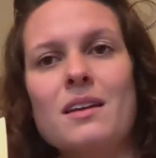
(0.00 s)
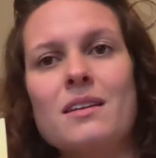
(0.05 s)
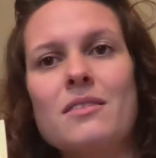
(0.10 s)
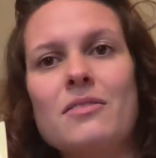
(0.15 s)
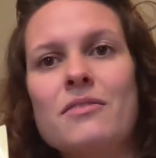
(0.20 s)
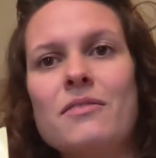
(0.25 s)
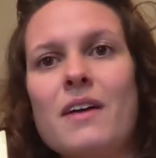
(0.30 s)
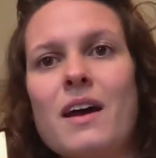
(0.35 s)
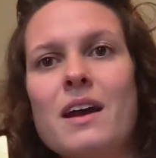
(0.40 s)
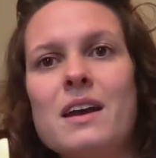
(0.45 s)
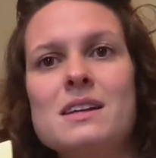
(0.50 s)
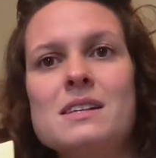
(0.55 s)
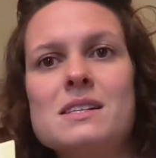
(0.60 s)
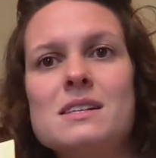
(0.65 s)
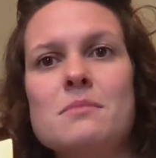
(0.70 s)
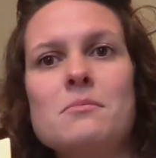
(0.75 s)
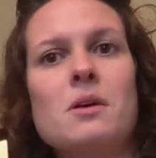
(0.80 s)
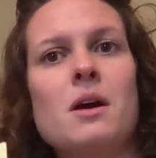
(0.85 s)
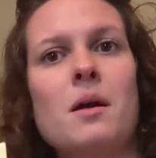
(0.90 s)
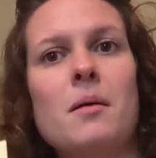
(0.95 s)
and find
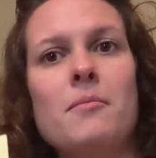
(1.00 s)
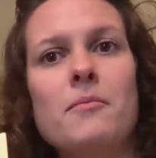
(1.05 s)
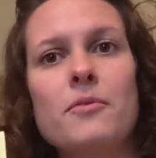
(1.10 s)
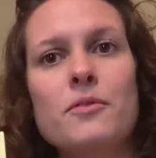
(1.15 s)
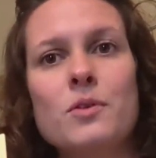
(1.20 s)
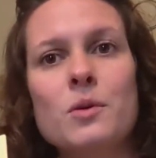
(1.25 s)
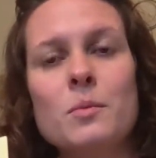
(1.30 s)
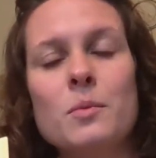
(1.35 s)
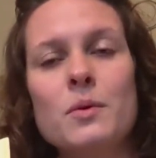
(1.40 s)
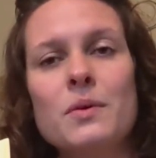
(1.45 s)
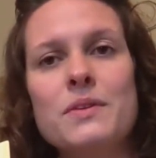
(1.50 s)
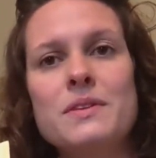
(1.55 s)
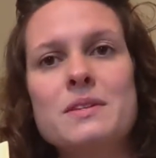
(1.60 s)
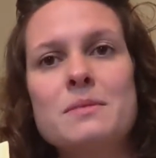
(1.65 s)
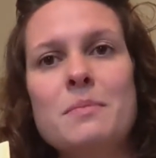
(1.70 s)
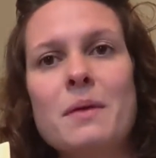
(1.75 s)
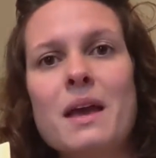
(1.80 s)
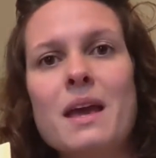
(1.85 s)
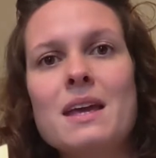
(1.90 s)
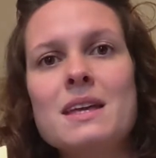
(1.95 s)
some comfortable
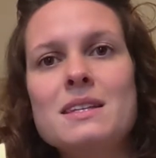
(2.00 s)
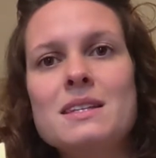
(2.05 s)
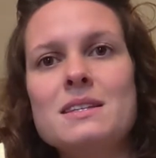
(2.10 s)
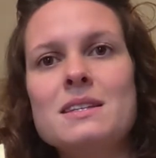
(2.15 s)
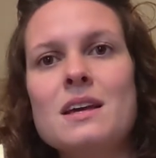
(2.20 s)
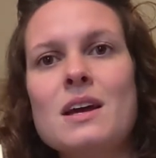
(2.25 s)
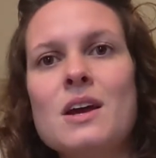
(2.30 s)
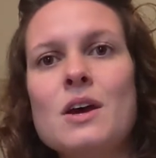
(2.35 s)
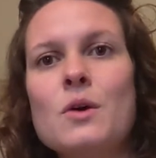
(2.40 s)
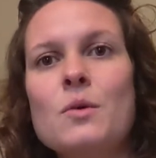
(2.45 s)
space